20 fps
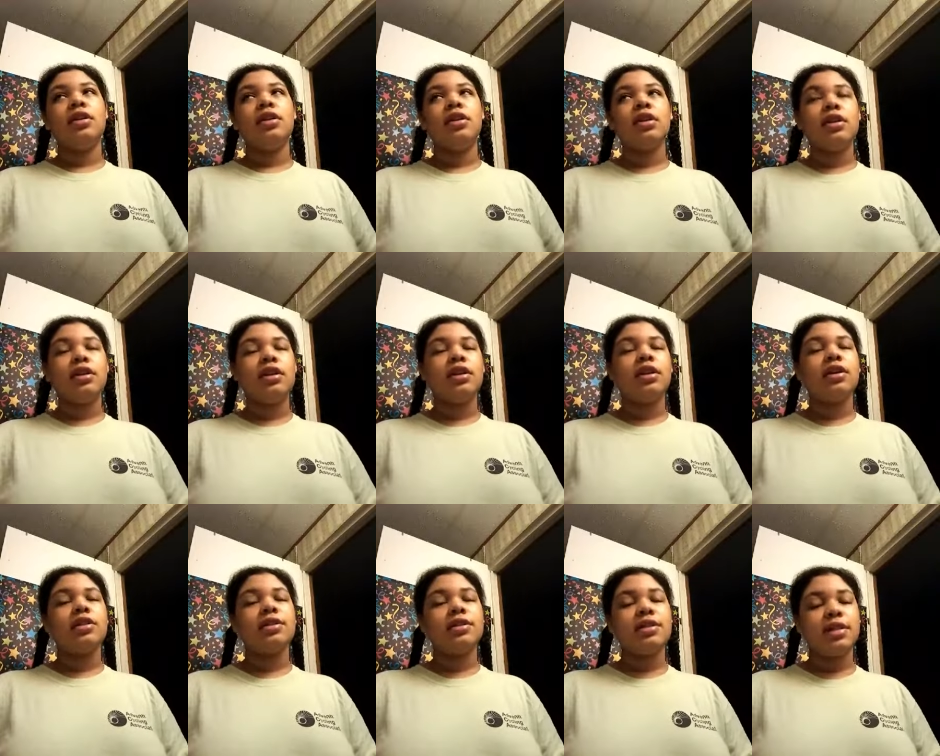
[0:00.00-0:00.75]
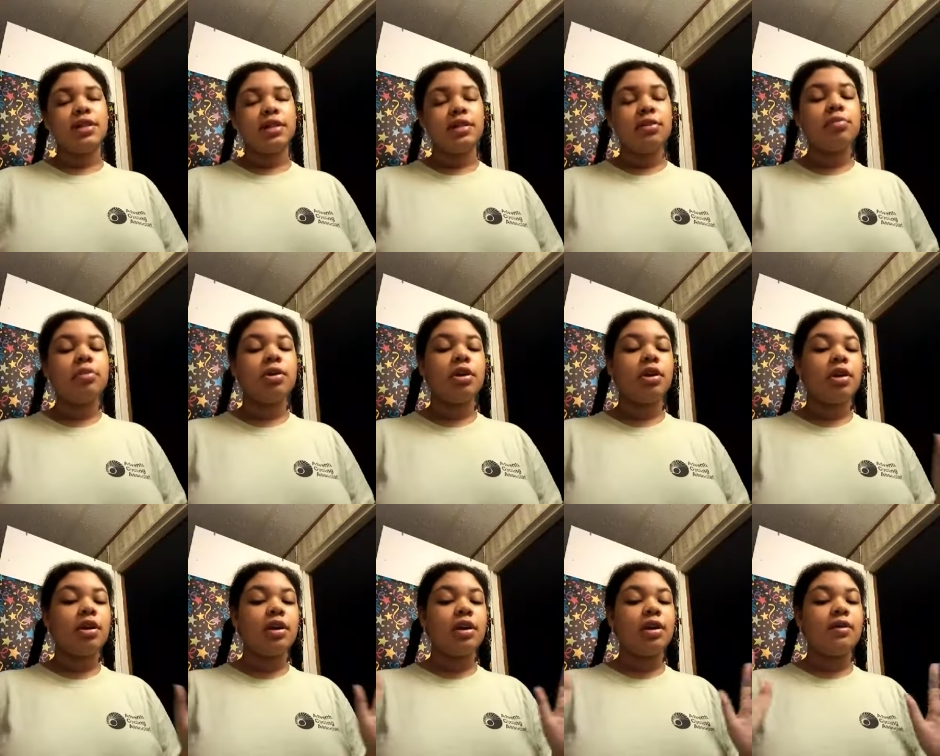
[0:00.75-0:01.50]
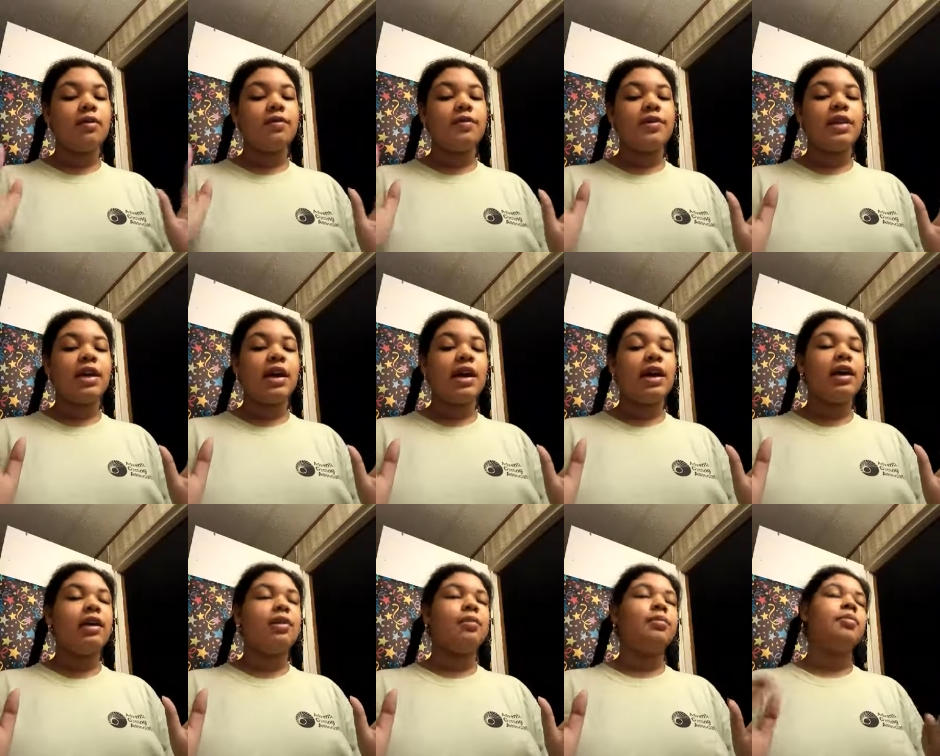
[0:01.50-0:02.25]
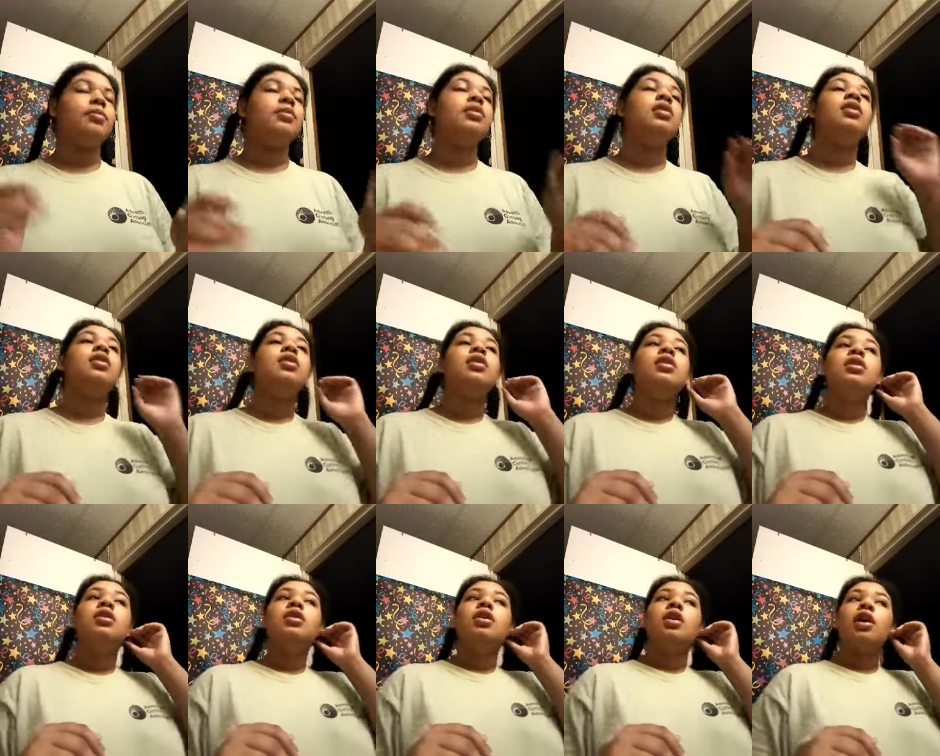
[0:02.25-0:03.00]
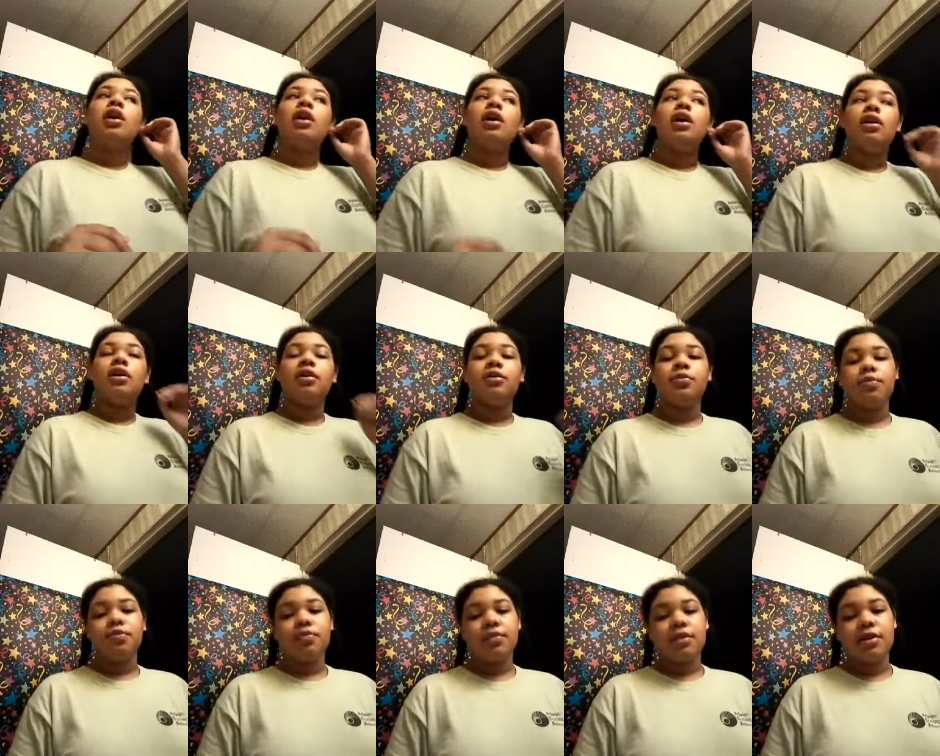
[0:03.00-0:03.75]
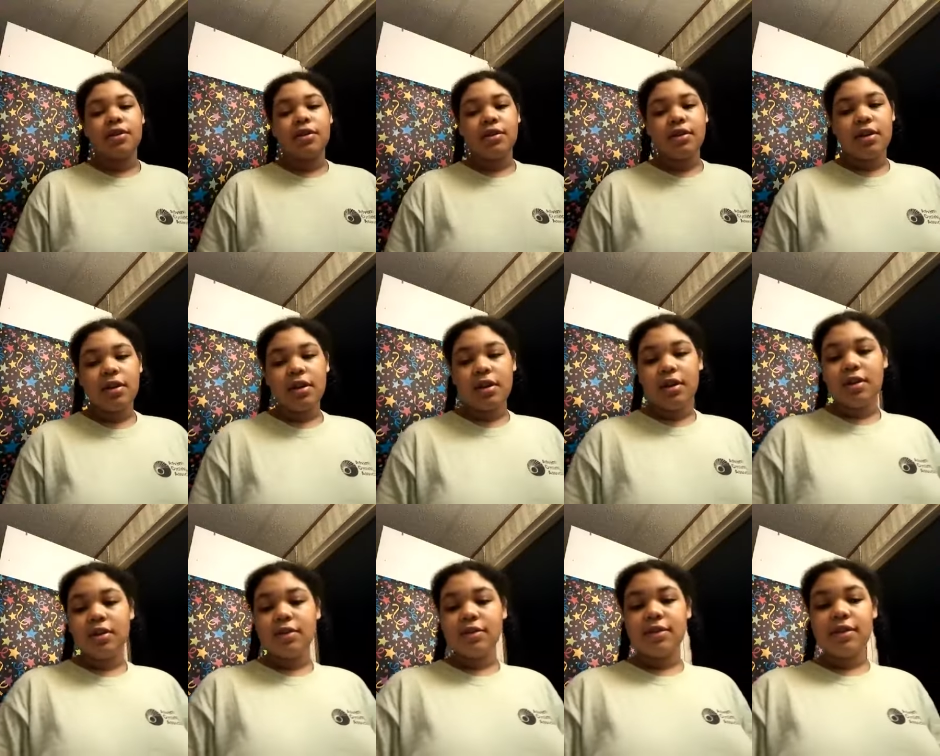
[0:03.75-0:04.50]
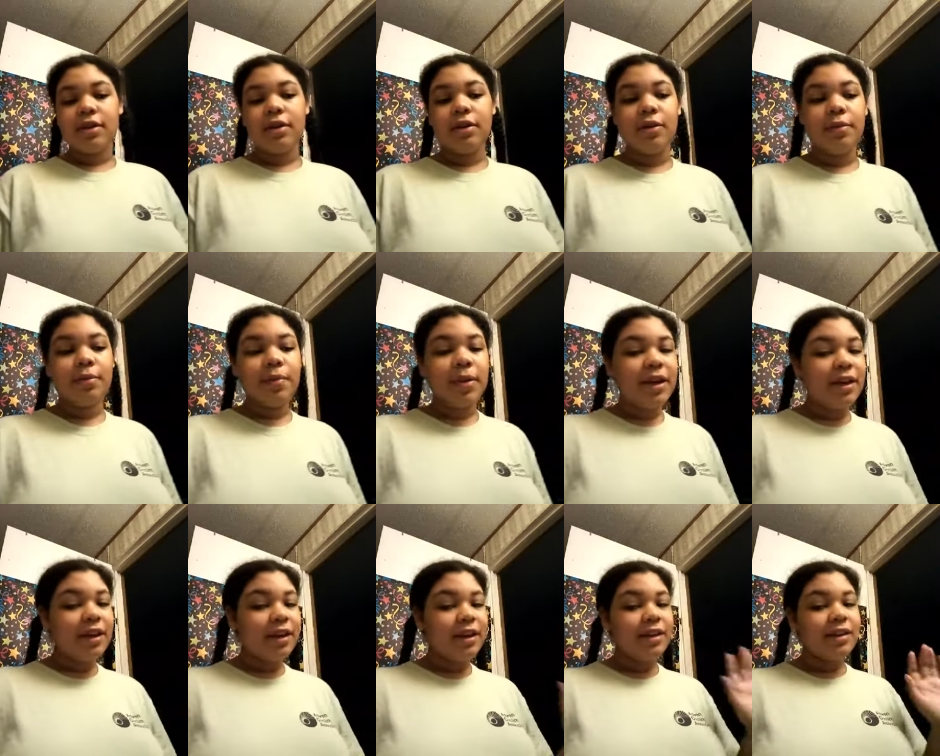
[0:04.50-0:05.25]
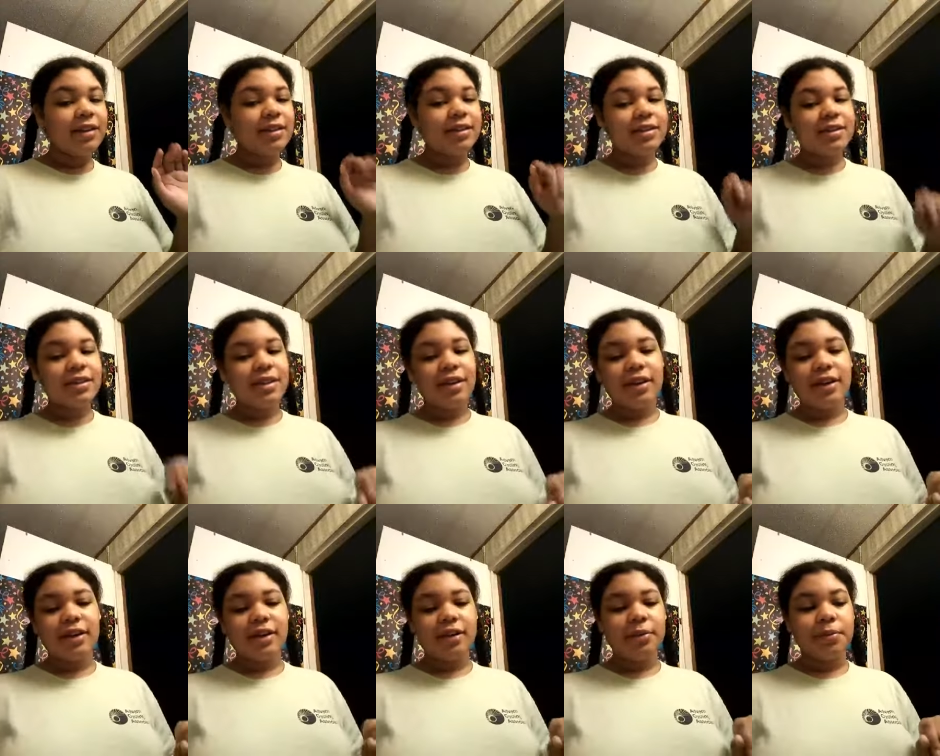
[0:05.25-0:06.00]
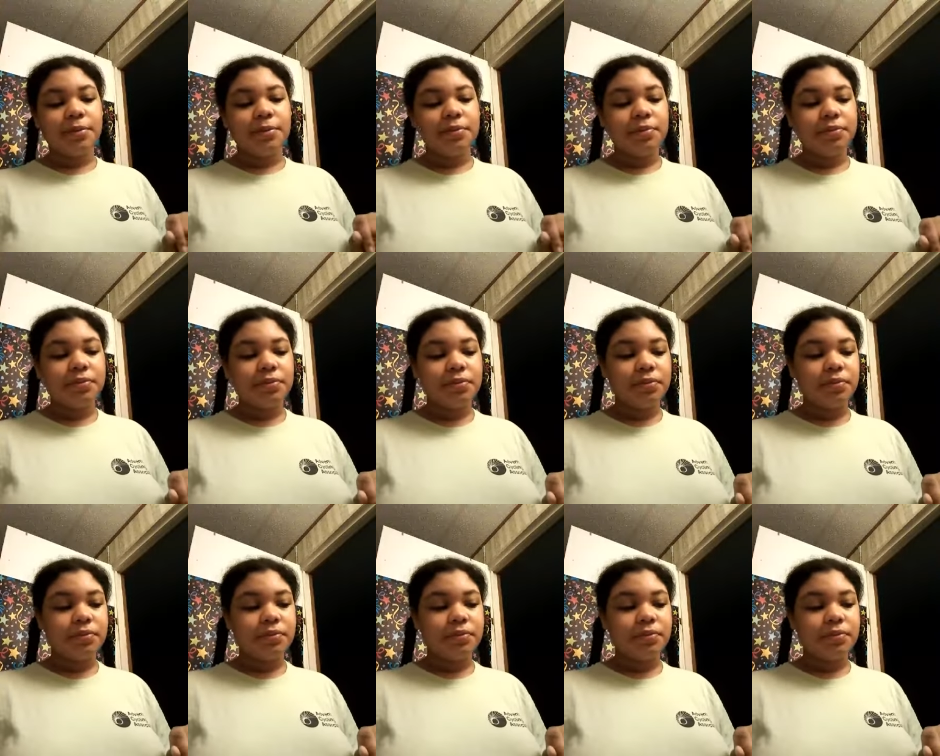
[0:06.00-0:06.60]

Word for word: an extended period of time. Um, so, bye guys. Um,